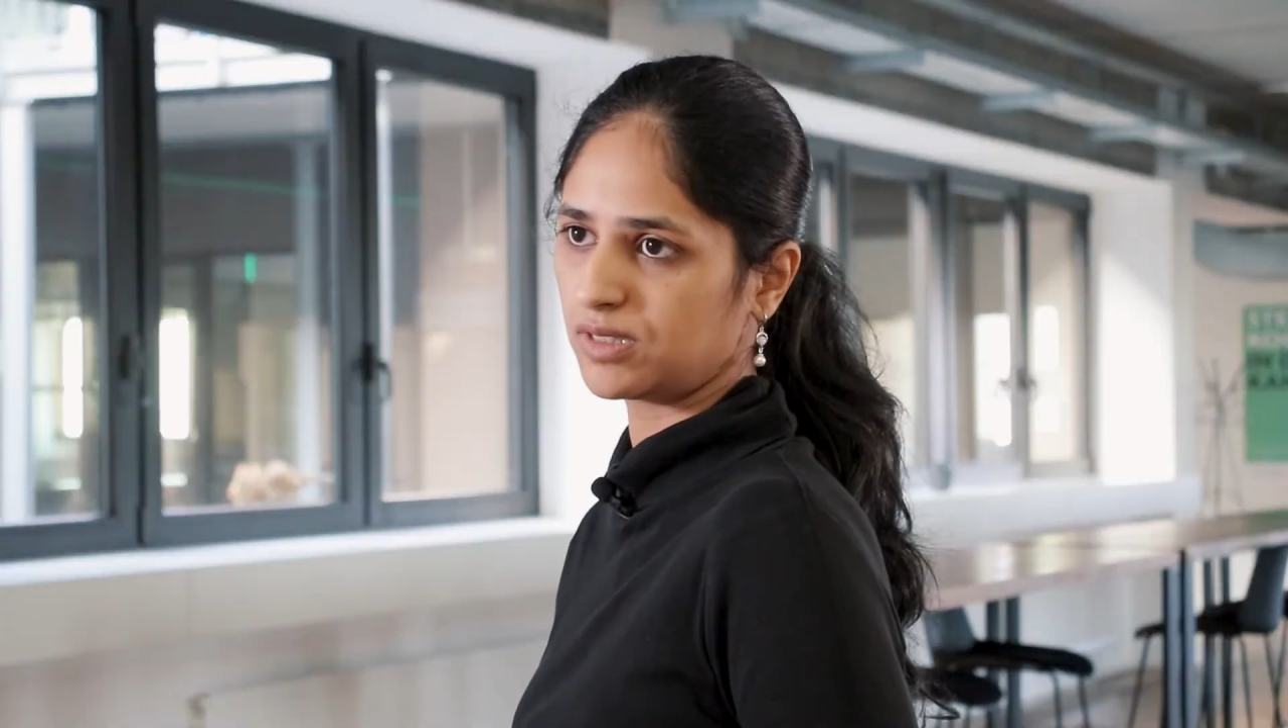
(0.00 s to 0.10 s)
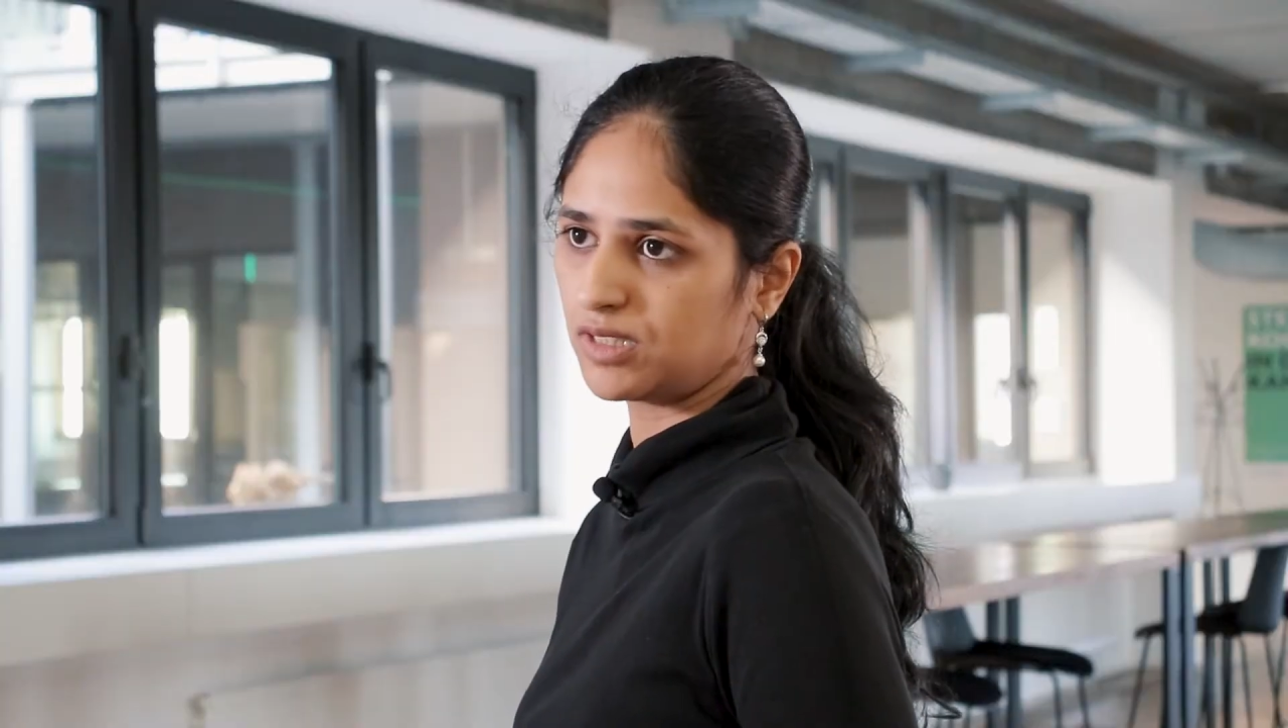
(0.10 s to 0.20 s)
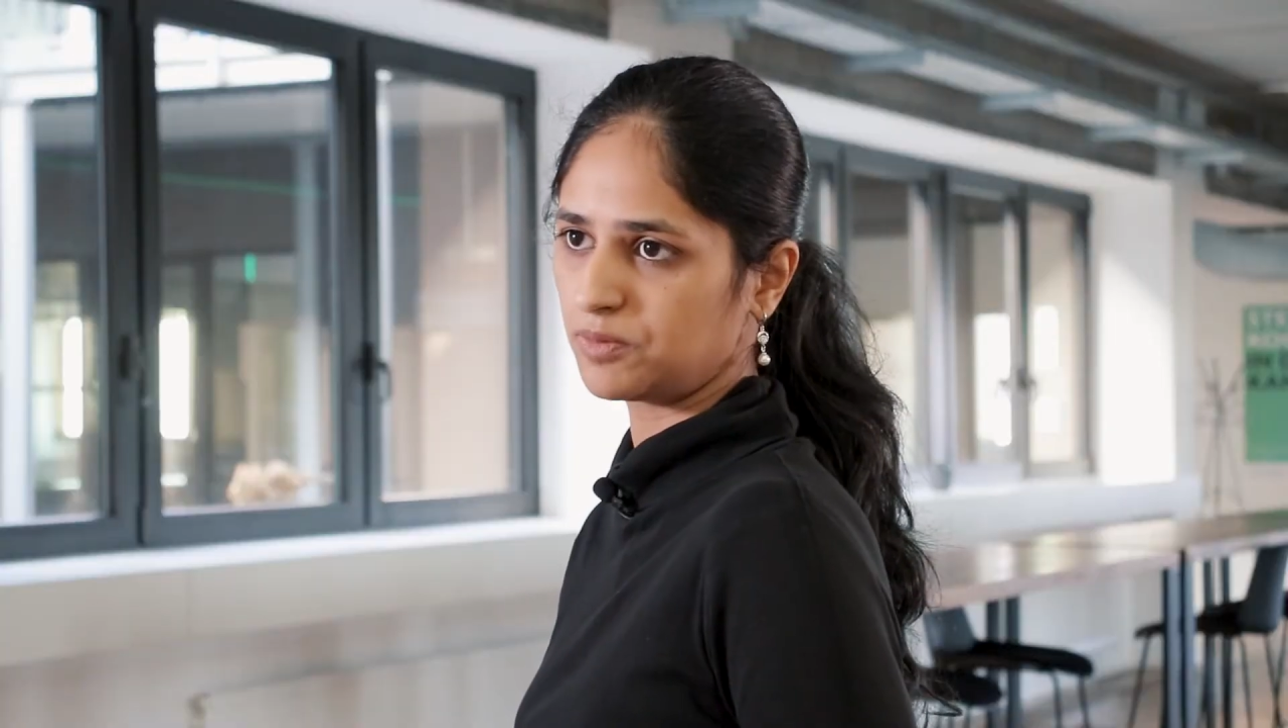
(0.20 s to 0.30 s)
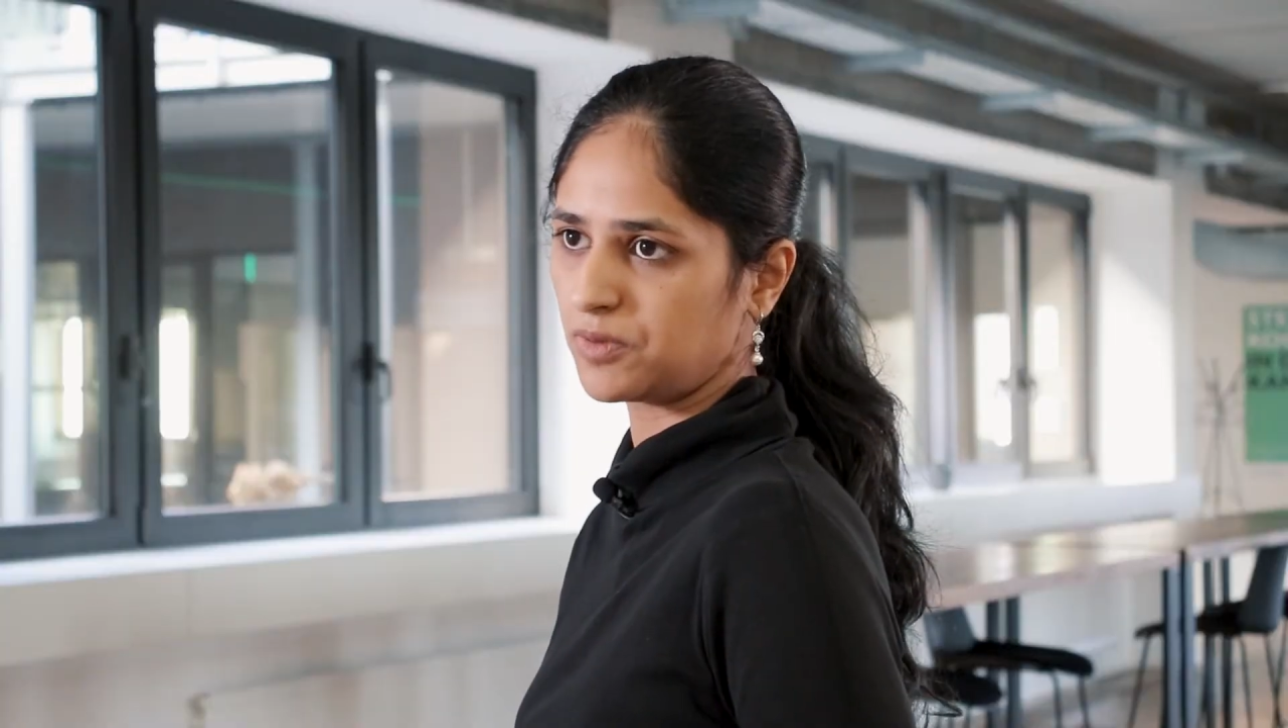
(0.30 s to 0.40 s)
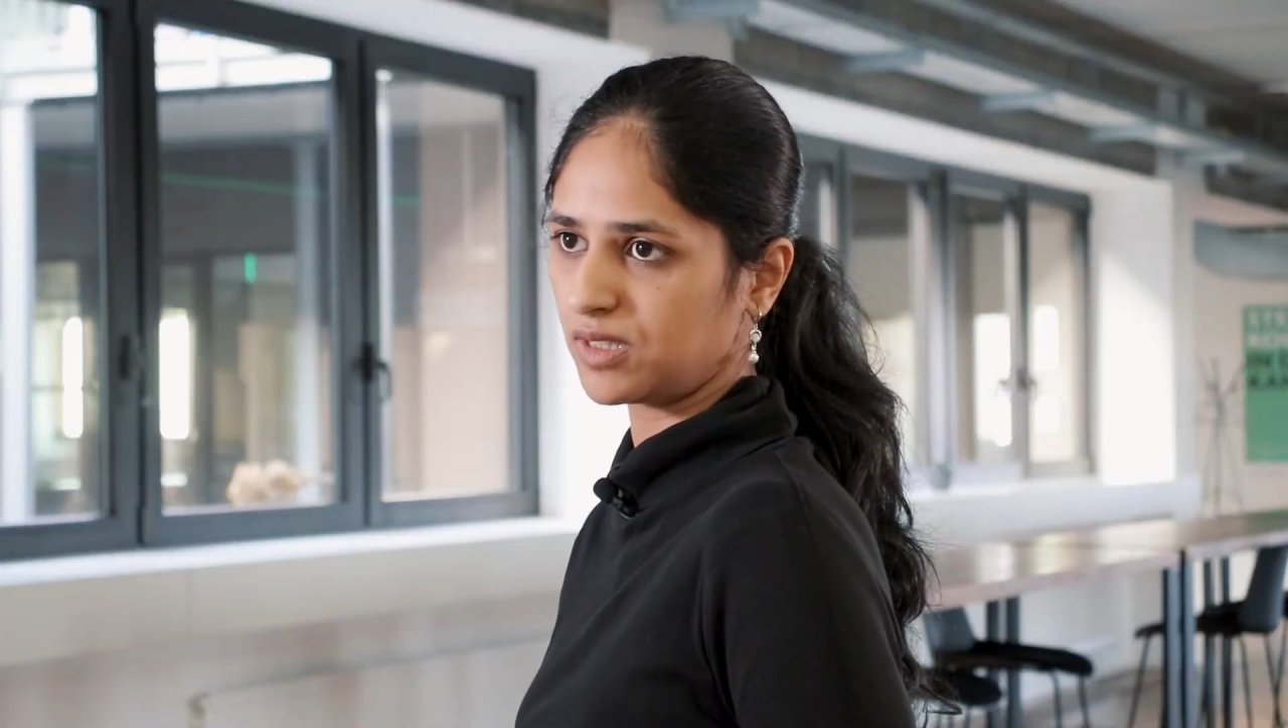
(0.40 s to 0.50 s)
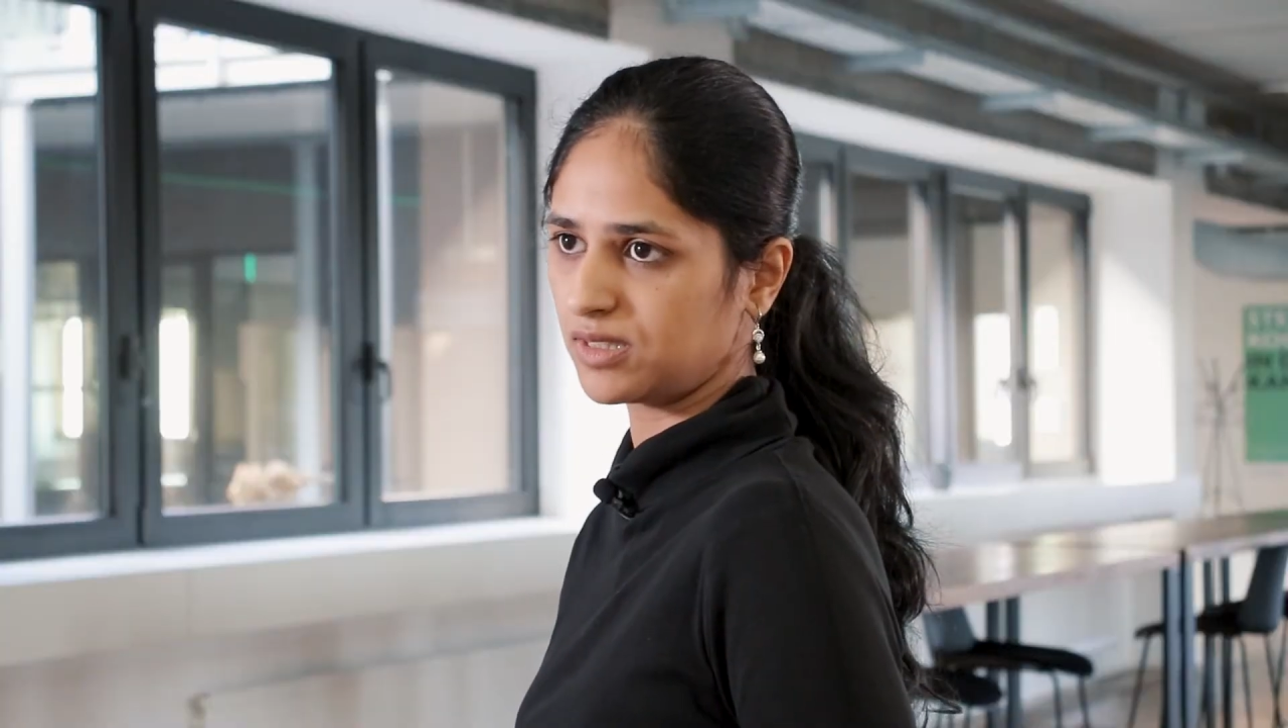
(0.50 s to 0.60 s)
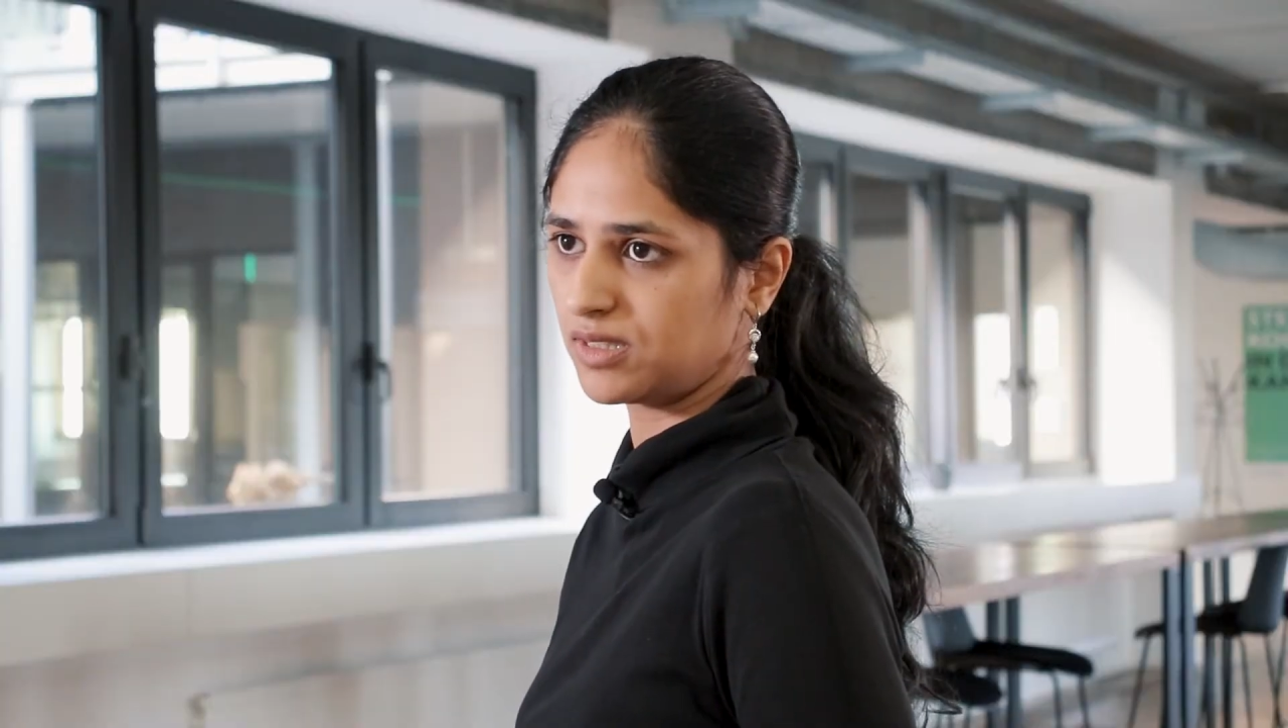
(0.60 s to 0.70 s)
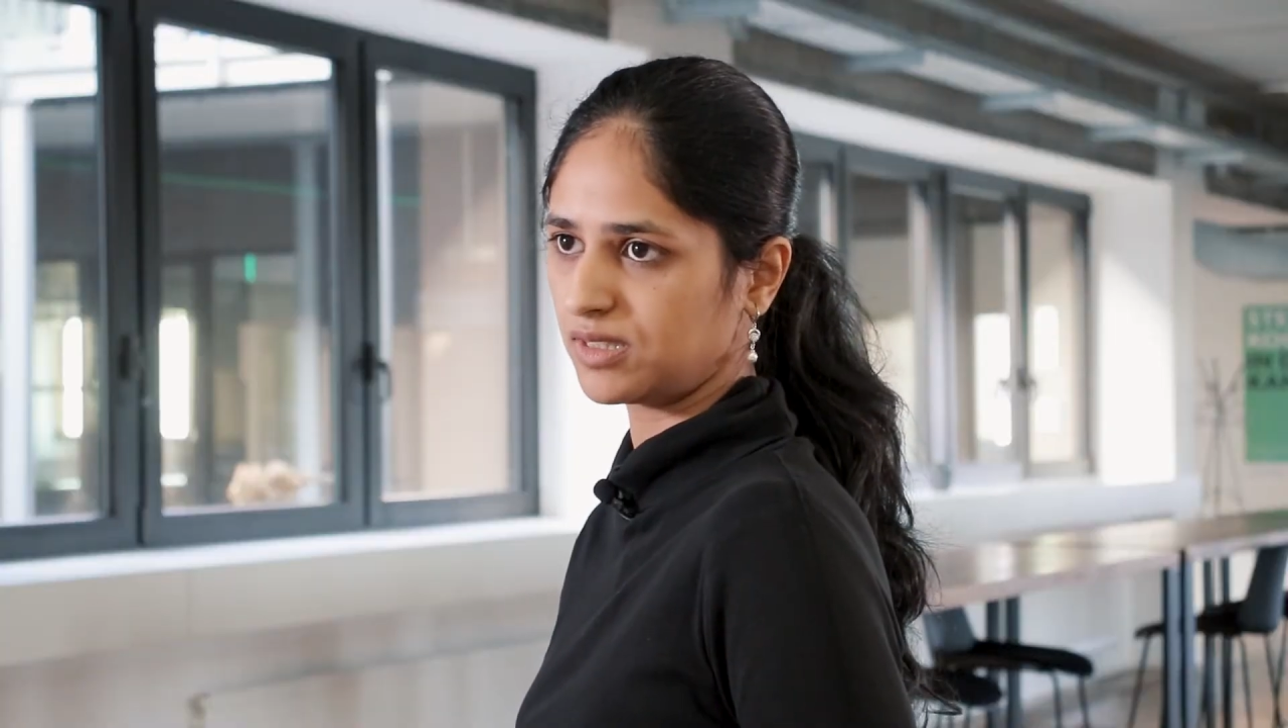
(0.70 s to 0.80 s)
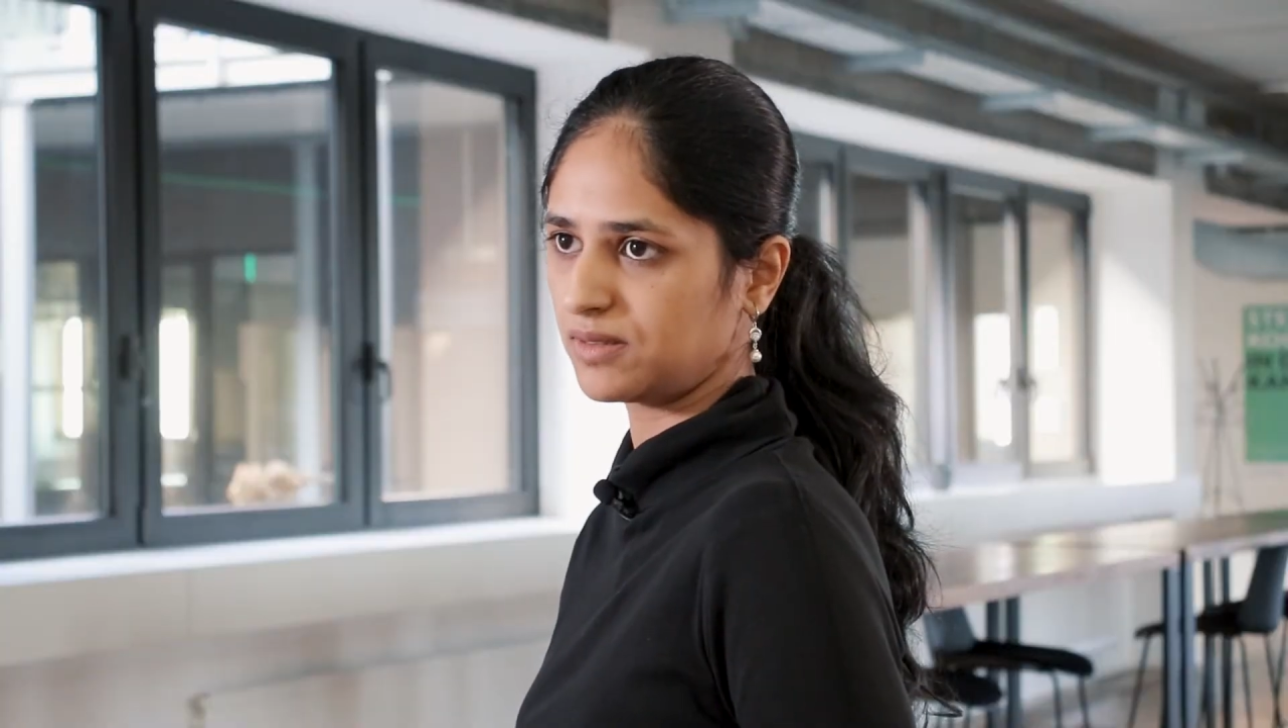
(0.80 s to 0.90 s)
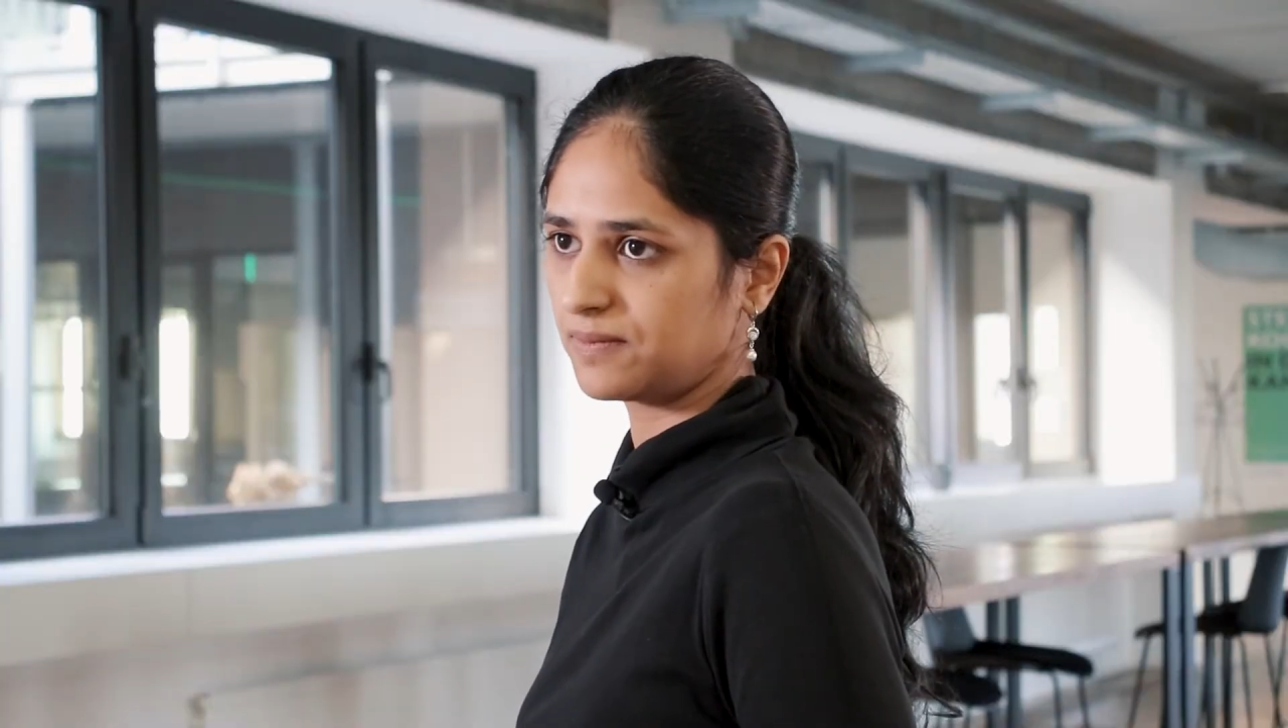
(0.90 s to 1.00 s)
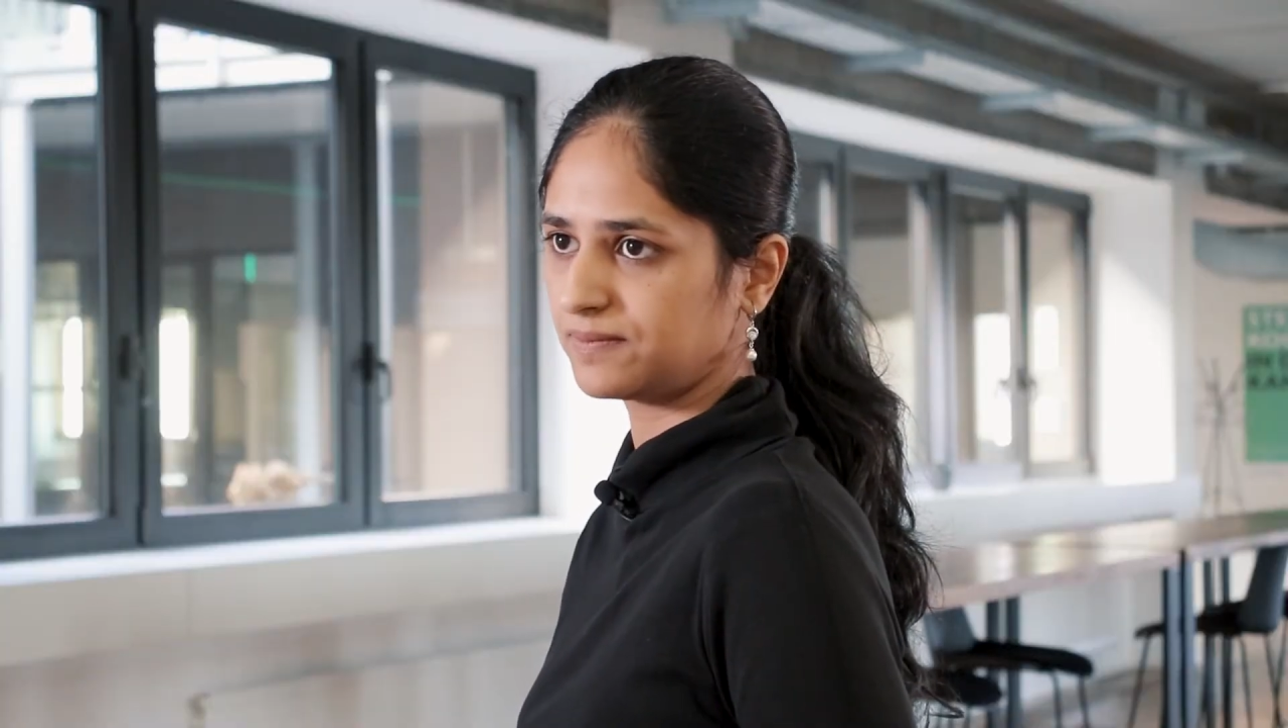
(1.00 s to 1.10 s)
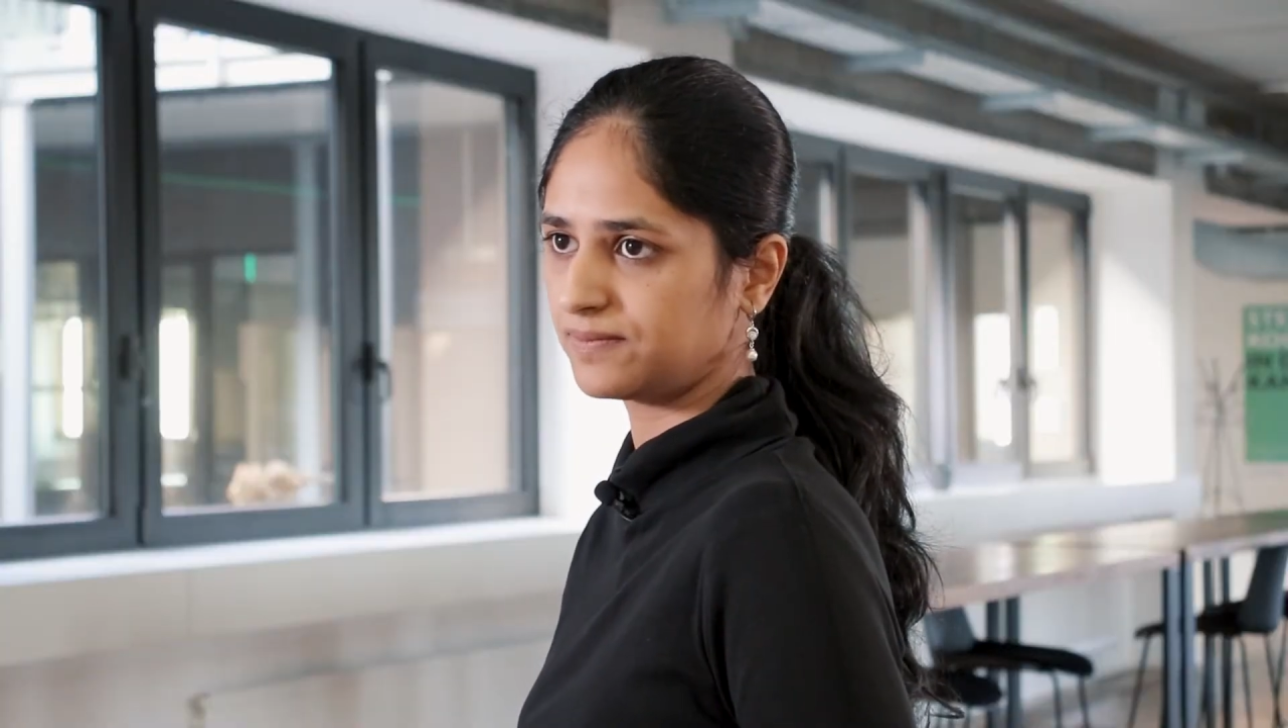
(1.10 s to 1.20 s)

in this process.